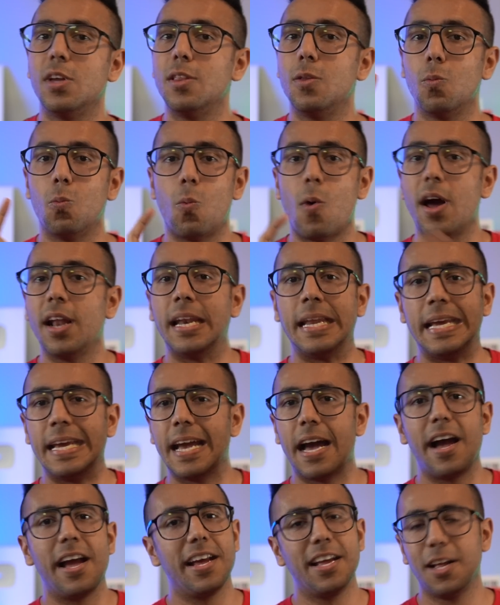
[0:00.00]
with one
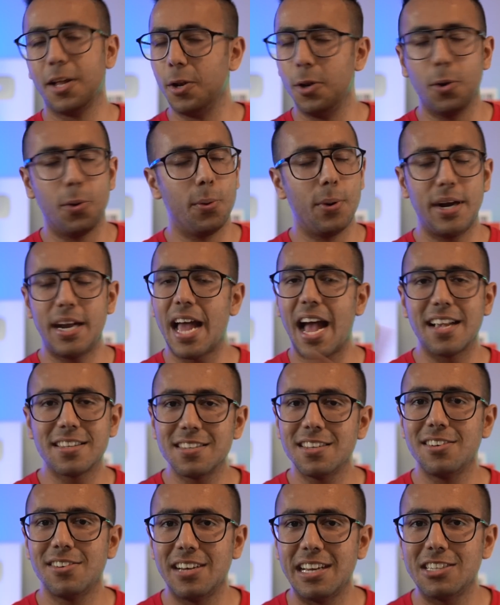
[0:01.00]
AI no it
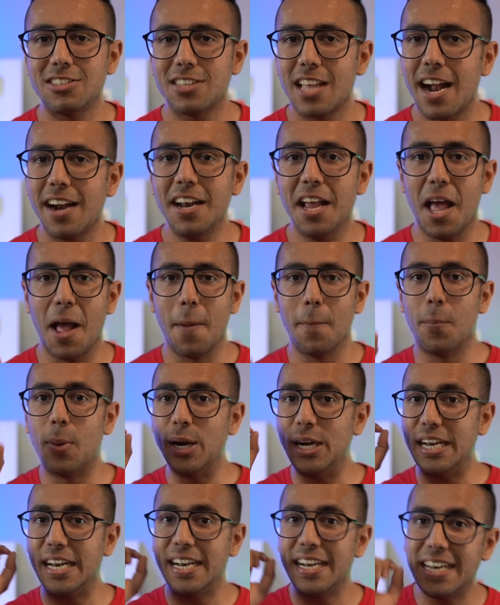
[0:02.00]
hasn't reached that
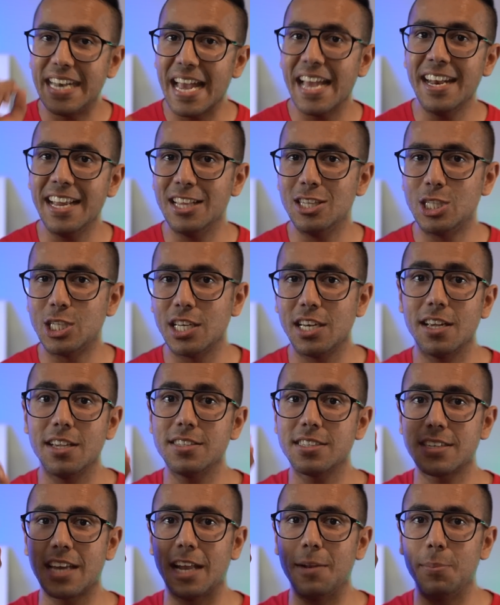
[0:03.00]
but 10
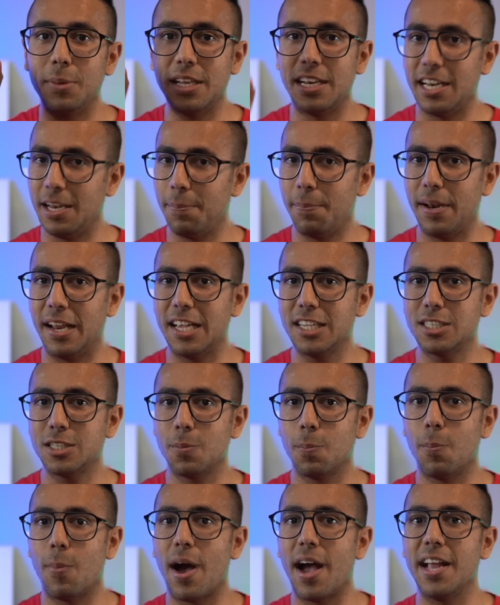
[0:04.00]
engineers can be
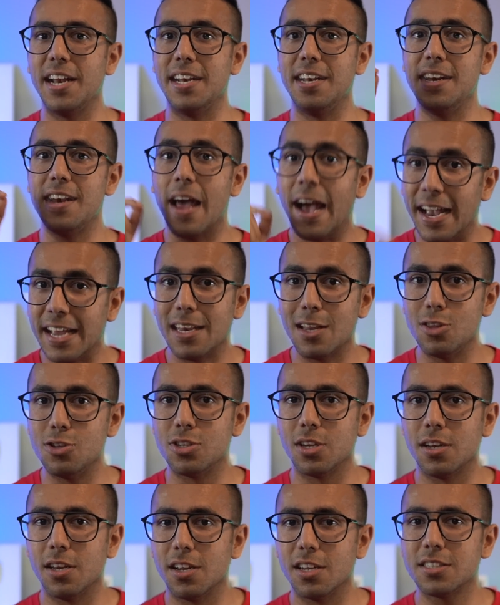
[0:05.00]
replaced by nine
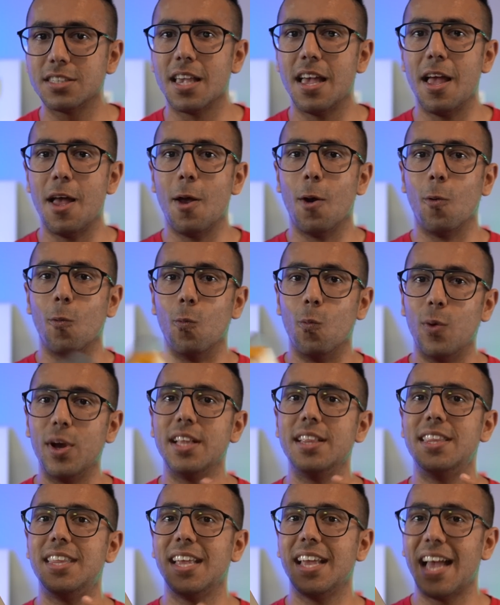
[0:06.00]
engineers
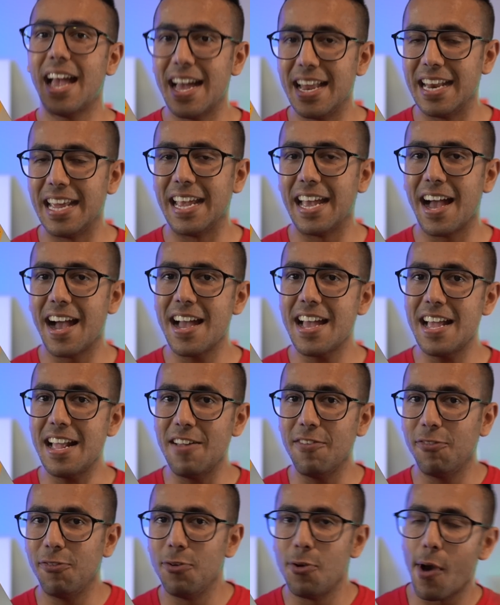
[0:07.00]
with an AI
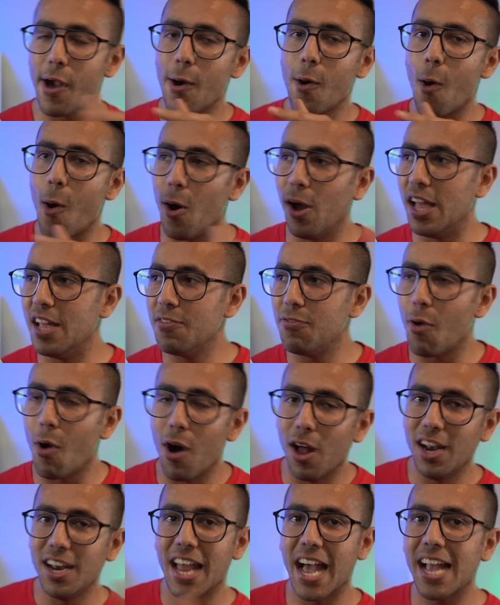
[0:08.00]
if now if
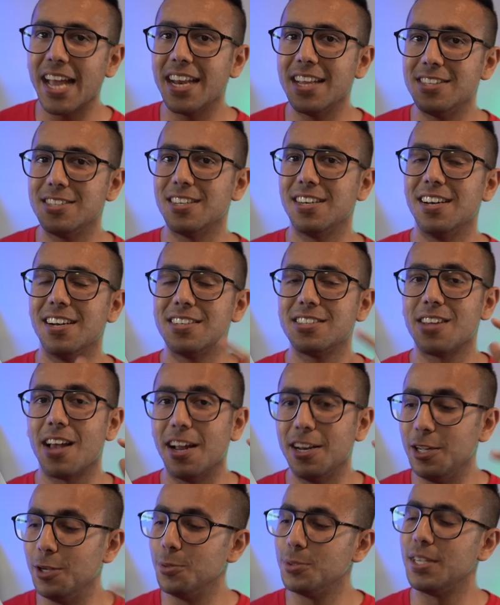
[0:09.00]
all nine engineers
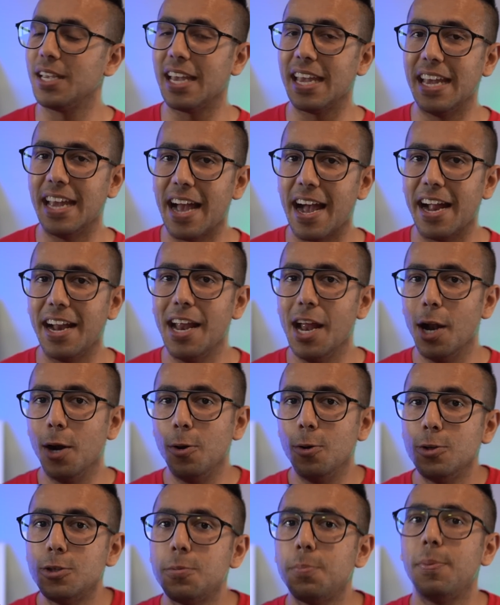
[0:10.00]
are using AI
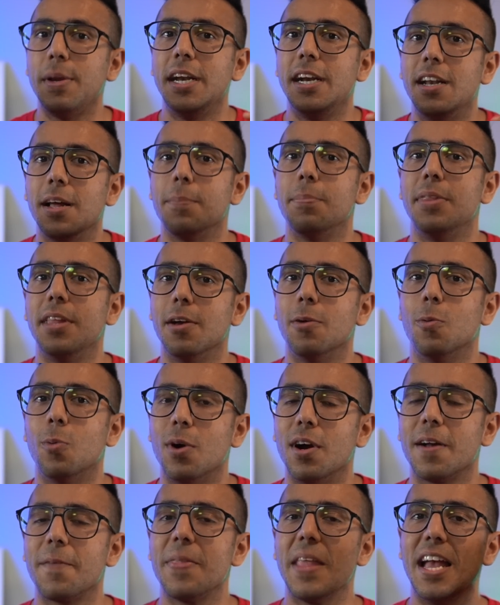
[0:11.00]
to speed up their
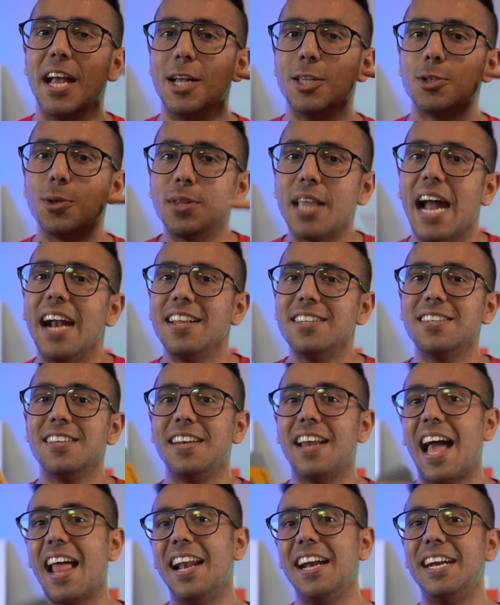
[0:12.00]
work. So that is the
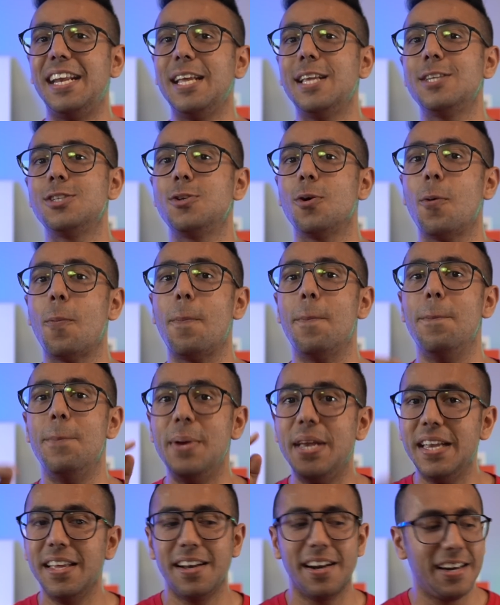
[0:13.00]
reality. So
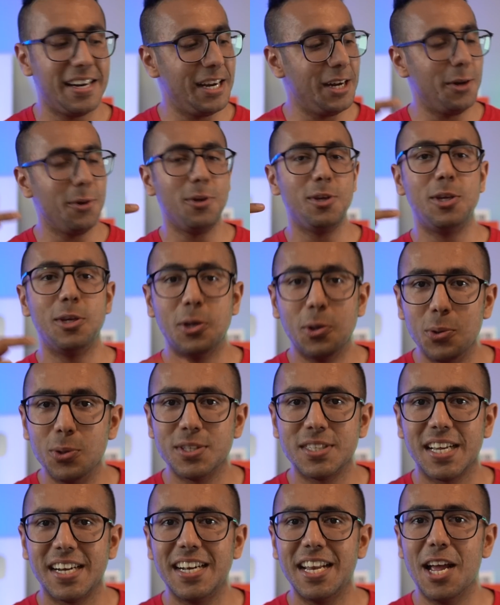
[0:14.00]
be ready to
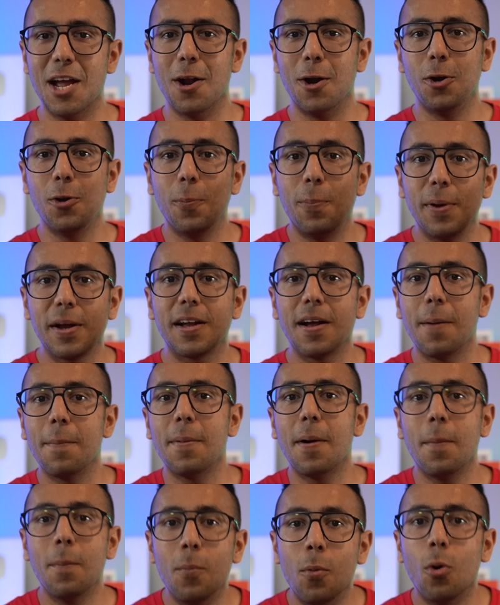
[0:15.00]
use it to
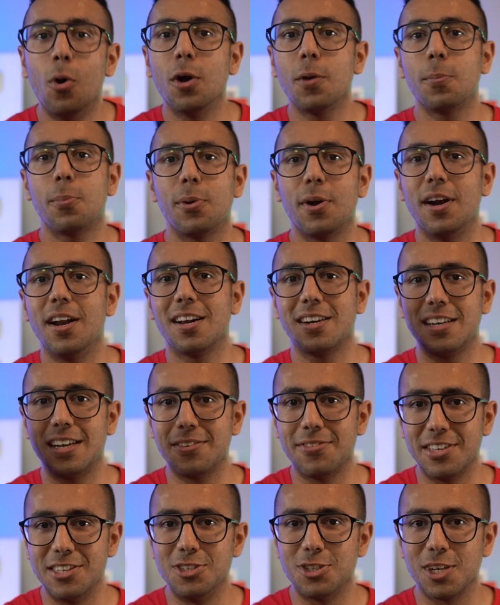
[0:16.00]
become a more
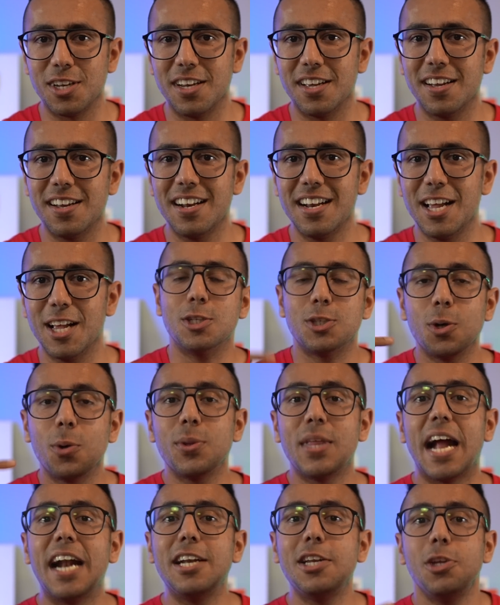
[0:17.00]
productive engineer so
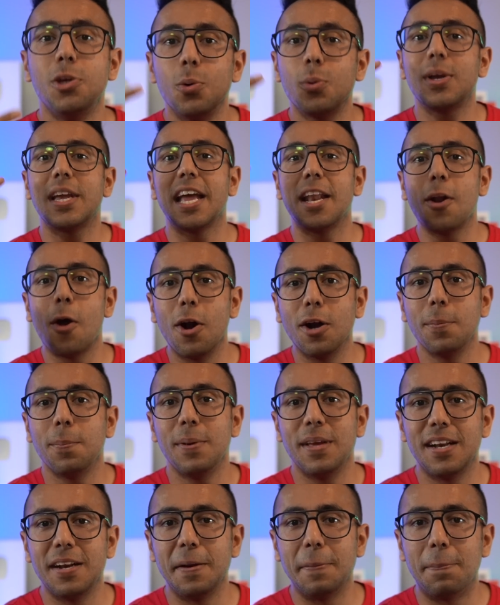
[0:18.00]
that you cannot
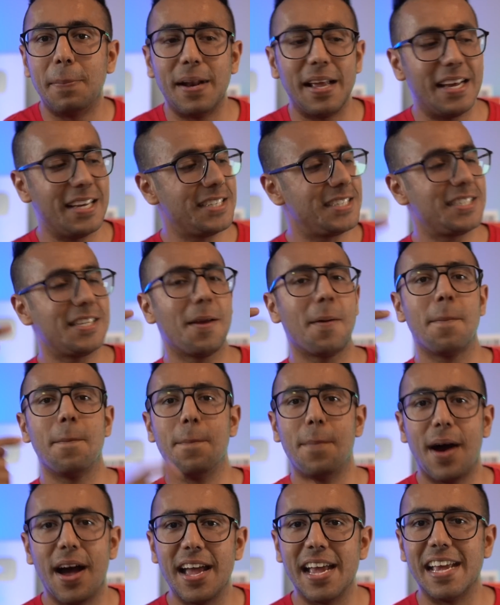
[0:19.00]
be replaced
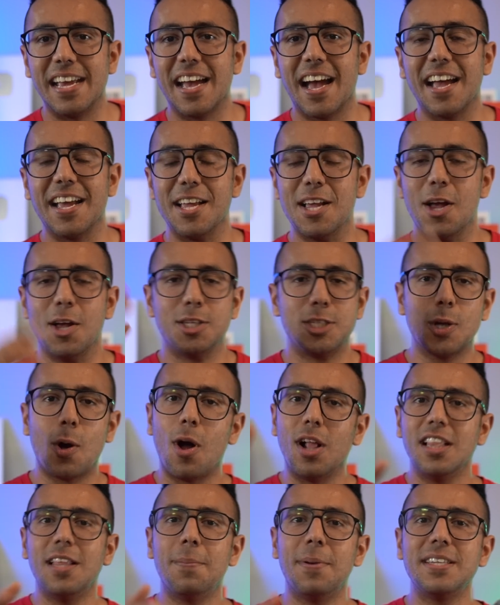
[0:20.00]
by AI. So
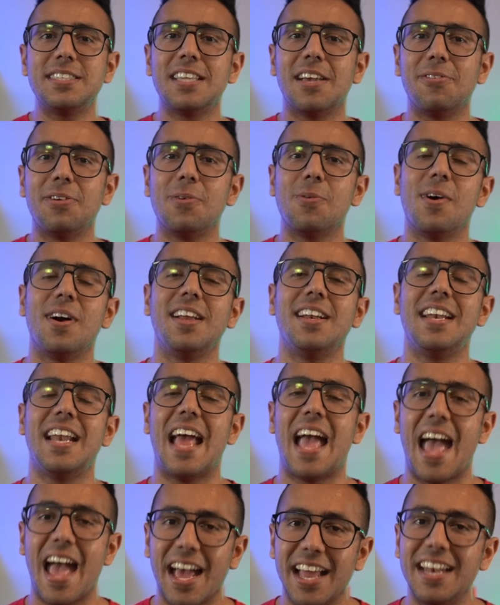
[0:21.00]
all the best everyone
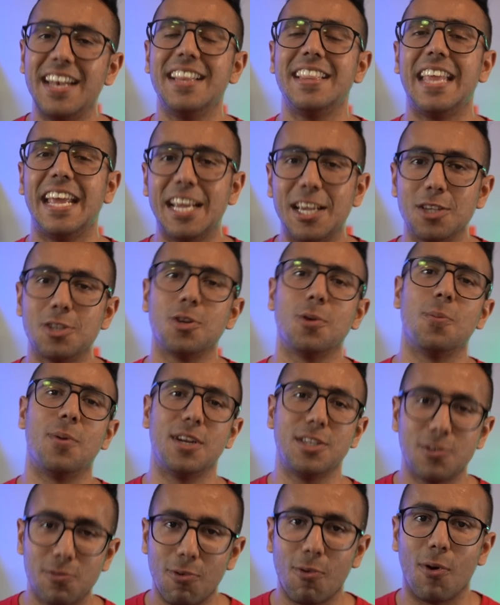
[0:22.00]
and thank you so
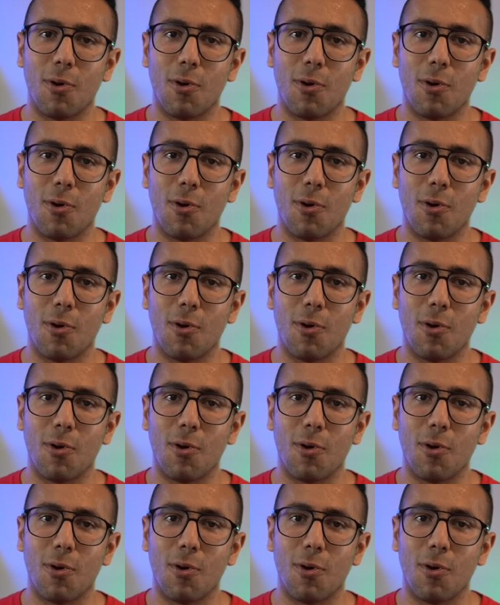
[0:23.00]
much for